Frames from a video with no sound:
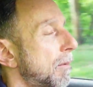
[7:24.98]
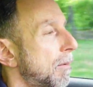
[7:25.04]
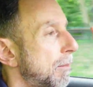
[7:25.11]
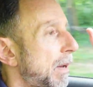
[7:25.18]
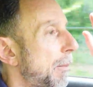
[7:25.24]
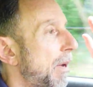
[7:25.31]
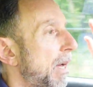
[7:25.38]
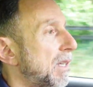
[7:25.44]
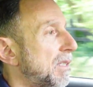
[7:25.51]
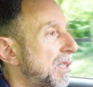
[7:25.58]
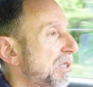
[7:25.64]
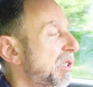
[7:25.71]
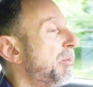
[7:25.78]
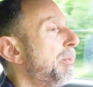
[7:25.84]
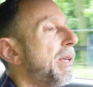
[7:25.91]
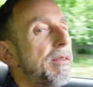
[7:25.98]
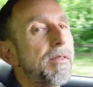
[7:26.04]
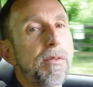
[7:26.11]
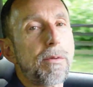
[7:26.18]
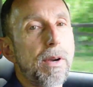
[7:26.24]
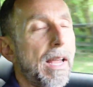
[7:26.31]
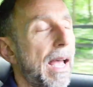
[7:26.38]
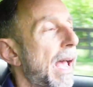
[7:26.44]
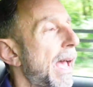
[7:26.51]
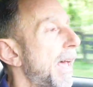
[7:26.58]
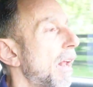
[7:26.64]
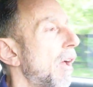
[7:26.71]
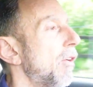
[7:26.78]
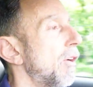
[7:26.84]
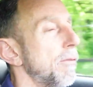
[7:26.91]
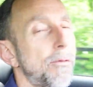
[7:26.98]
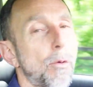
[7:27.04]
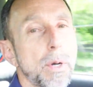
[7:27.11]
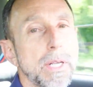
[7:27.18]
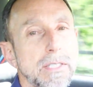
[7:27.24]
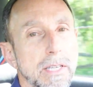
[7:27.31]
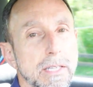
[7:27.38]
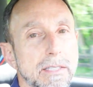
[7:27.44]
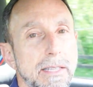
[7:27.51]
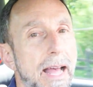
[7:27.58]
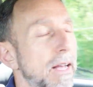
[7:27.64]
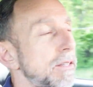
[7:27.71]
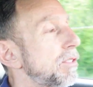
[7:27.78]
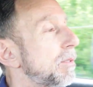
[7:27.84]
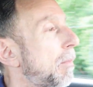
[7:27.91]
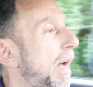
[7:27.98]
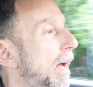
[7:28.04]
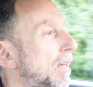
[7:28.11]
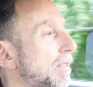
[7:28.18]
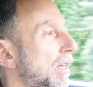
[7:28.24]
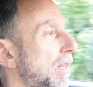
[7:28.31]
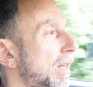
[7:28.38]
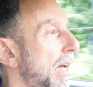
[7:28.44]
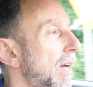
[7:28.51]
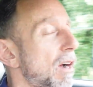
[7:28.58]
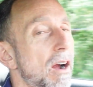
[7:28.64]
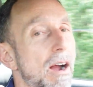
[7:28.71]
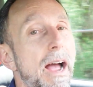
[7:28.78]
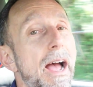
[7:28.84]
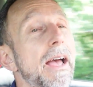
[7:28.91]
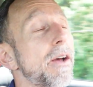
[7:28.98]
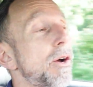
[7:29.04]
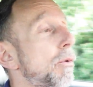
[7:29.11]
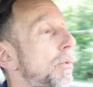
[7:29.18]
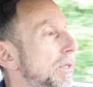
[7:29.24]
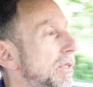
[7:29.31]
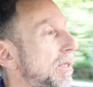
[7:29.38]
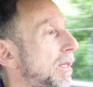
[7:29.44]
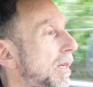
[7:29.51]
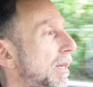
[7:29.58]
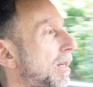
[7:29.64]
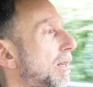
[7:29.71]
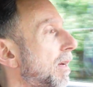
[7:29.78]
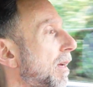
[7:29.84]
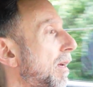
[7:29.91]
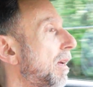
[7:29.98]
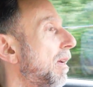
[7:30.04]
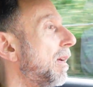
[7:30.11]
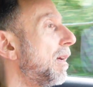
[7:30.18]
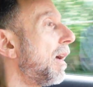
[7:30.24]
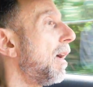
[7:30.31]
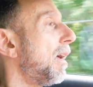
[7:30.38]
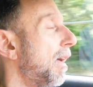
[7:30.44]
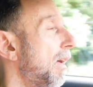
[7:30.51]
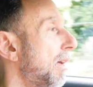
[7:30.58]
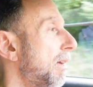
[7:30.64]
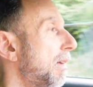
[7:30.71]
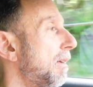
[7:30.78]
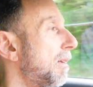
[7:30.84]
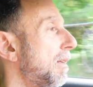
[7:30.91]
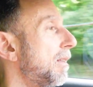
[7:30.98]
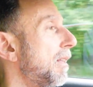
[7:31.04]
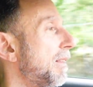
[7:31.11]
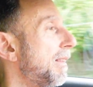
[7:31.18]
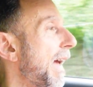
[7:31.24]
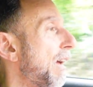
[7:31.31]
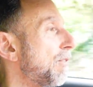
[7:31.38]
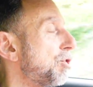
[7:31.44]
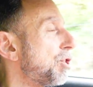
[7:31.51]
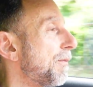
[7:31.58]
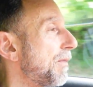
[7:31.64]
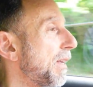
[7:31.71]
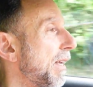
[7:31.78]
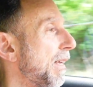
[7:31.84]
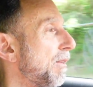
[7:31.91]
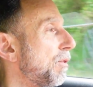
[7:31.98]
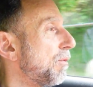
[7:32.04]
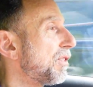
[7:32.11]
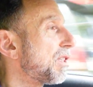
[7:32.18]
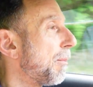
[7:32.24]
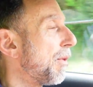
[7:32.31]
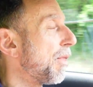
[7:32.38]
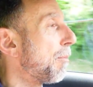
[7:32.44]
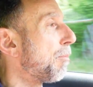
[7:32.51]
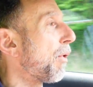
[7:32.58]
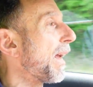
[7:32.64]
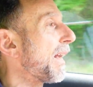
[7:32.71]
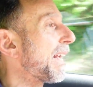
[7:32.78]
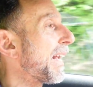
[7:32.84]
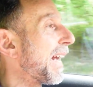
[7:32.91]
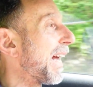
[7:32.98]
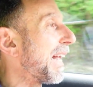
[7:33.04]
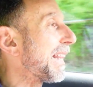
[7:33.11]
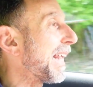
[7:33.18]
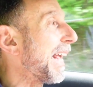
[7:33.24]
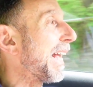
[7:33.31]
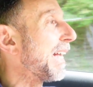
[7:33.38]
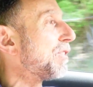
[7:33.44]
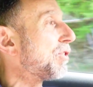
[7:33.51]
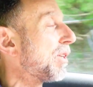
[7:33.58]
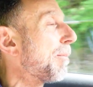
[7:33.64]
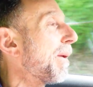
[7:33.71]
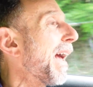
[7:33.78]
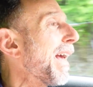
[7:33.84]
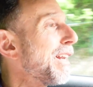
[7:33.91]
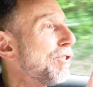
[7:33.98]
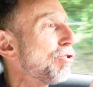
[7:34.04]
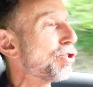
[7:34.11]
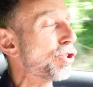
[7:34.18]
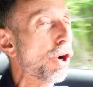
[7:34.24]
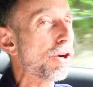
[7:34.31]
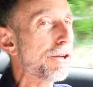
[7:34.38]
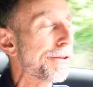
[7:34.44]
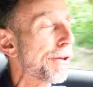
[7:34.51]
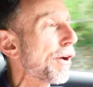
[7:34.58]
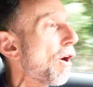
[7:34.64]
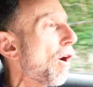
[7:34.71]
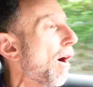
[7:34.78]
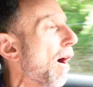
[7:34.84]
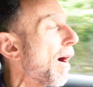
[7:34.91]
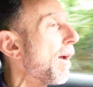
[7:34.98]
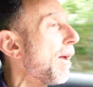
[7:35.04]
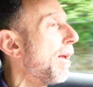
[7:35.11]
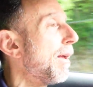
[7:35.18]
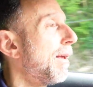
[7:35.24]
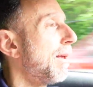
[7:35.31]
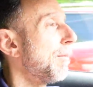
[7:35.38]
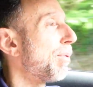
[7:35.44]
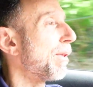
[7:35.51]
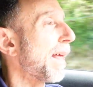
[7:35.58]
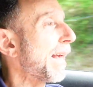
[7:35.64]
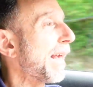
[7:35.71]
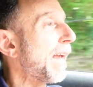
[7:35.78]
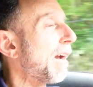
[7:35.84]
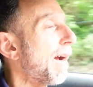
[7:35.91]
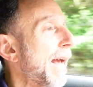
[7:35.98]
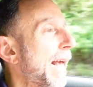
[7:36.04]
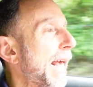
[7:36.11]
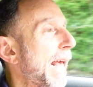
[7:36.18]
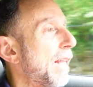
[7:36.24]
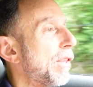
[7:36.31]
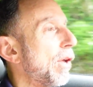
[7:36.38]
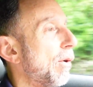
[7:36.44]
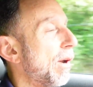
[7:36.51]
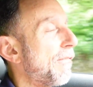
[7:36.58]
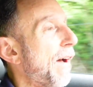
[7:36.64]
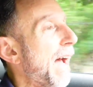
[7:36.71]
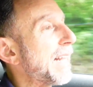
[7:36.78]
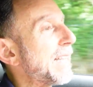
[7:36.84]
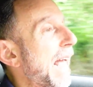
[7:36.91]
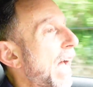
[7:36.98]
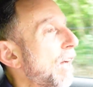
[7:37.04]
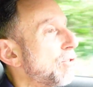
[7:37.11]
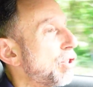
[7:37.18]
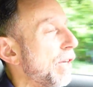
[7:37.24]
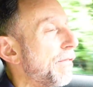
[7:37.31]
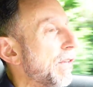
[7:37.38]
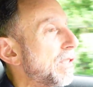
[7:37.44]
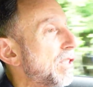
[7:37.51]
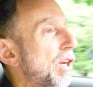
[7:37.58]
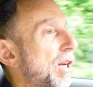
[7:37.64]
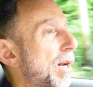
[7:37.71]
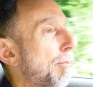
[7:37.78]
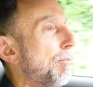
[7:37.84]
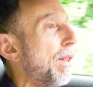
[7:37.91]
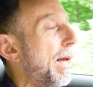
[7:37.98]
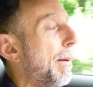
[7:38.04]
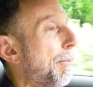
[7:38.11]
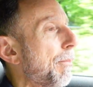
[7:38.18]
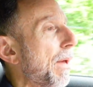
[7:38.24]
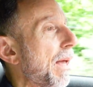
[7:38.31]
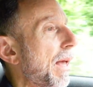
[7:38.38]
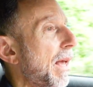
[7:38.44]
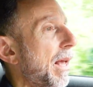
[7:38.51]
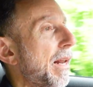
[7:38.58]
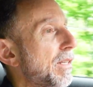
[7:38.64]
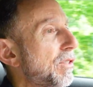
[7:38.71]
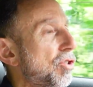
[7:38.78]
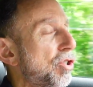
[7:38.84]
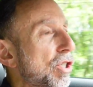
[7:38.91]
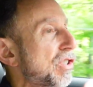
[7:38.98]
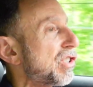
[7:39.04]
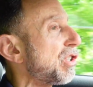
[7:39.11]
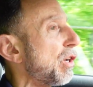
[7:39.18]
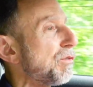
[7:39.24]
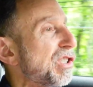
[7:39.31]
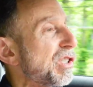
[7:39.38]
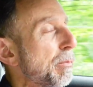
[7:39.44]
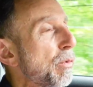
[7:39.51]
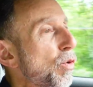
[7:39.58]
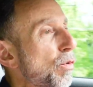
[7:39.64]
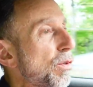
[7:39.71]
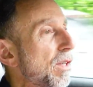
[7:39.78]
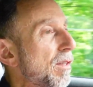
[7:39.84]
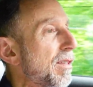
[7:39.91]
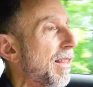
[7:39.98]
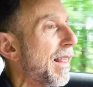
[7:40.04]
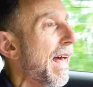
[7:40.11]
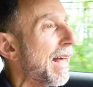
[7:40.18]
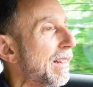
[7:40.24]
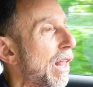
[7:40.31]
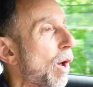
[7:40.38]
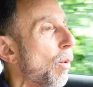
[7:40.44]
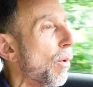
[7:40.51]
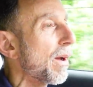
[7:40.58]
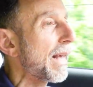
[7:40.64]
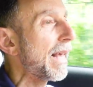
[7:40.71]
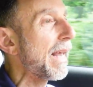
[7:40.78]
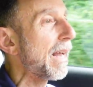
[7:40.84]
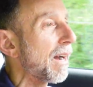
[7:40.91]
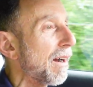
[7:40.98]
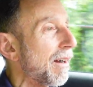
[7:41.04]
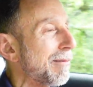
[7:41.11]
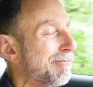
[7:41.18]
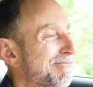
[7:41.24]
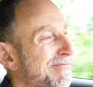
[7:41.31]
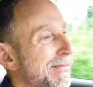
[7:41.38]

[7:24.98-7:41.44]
My Mazda Speed 3, I had 146,000 miles on that car. I always did the downshifting and do some of the braking on the engine. I mean, I didn't jerk the car, but like here, I can't do it. If I downshift, it's gonna blip, and it's just so smooth into that lower gear.